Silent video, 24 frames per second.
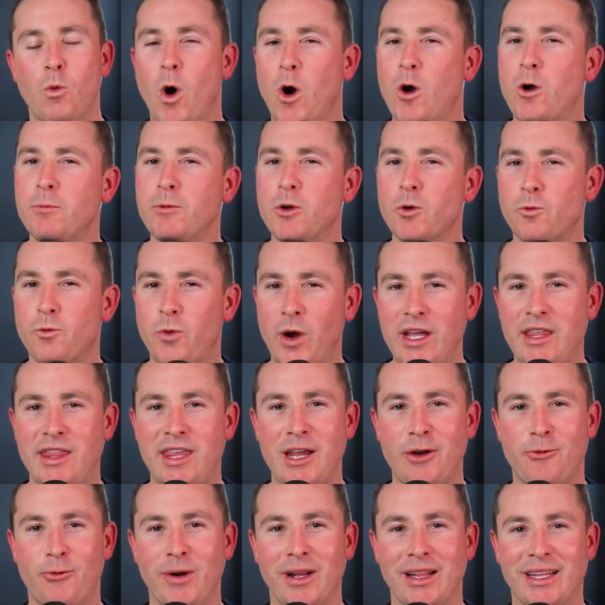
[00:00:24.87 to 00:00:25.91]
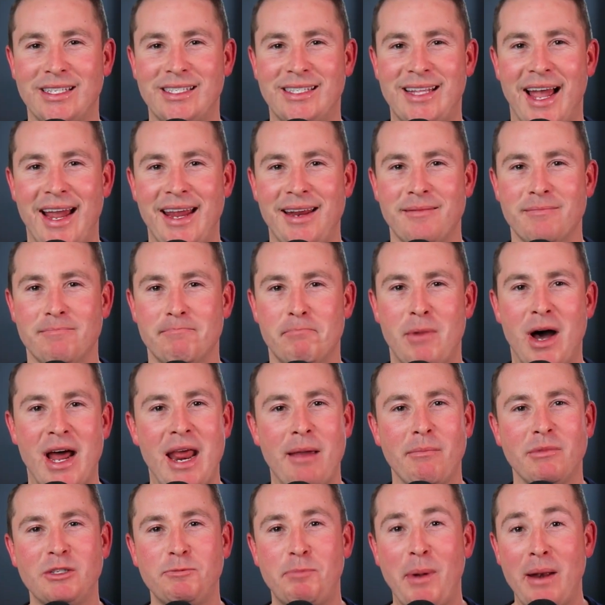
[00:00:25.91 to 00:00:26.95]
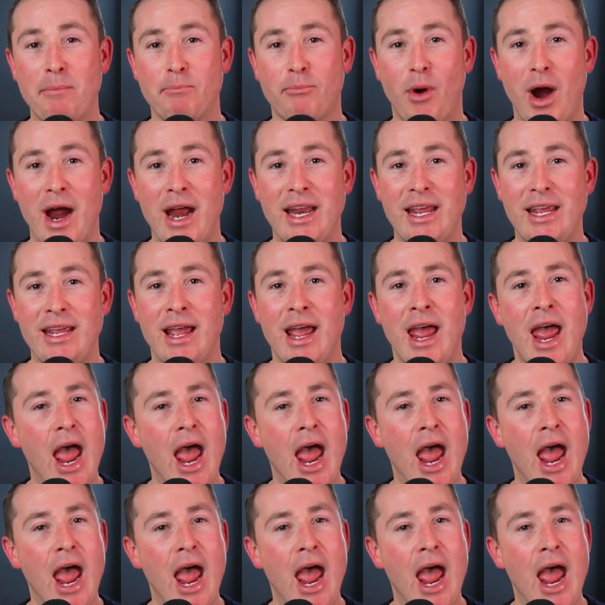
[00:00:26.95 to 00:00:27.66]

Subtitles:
Welcome to Rethink Real Estate. My name is Ben Brady,